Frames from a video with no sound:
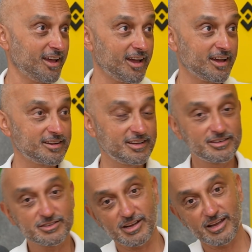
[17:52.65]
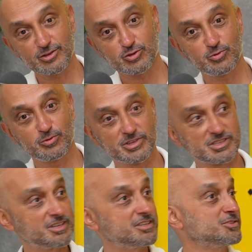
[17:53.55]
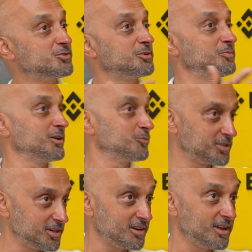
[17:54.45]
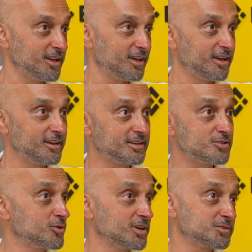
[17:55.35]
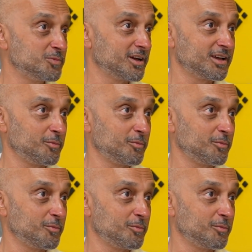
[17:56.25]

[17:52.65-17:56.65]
And in trying to discuss or debate with her, it educates me again.